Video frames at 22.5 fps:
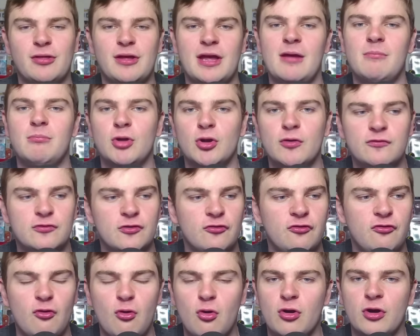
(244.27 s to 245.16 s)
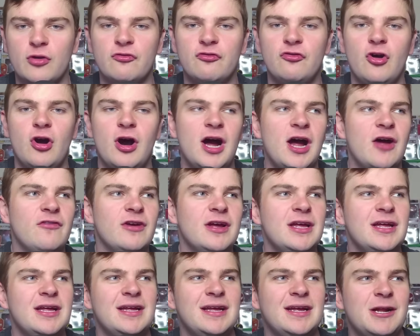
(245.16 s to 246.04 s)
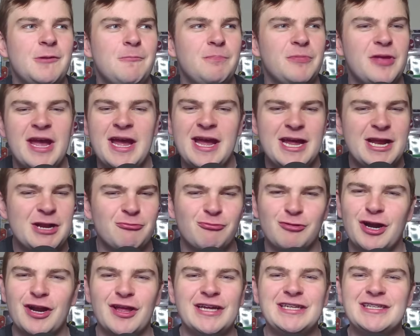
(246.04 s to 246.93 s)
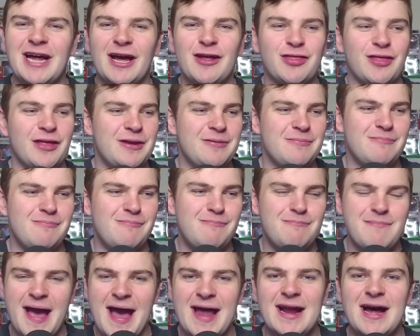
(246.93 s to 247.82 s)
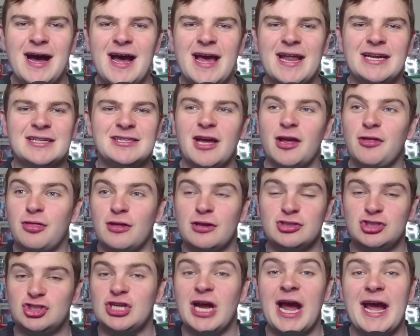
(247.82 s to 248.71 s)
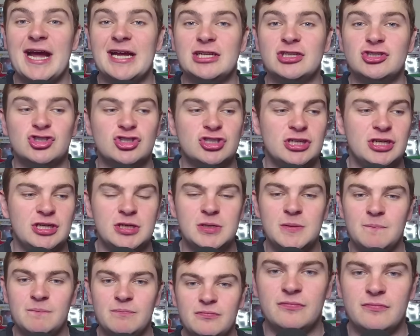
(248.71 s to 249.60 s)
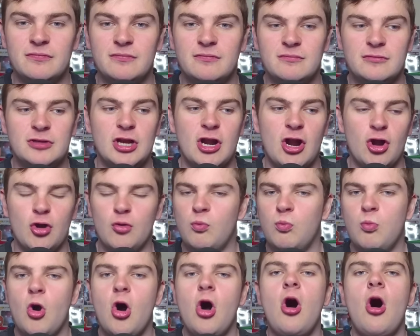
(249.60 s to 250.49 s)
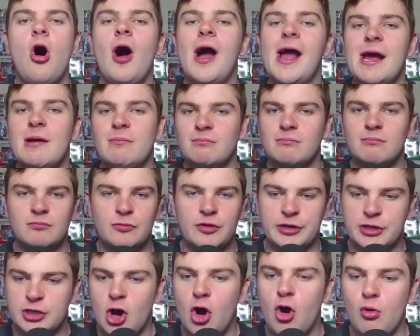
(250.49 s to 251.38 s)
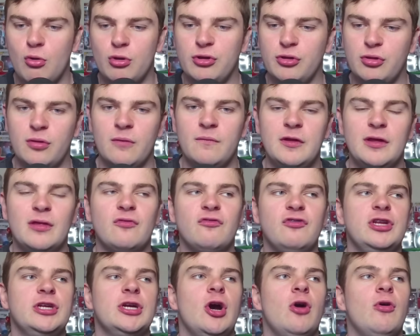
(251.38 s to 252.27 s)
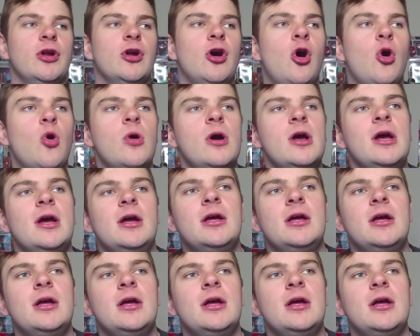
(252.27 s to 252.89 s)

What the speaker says: get moved to 4 and 5. It really doesn't matter, and it doesn't change, what the goal is of this video at all.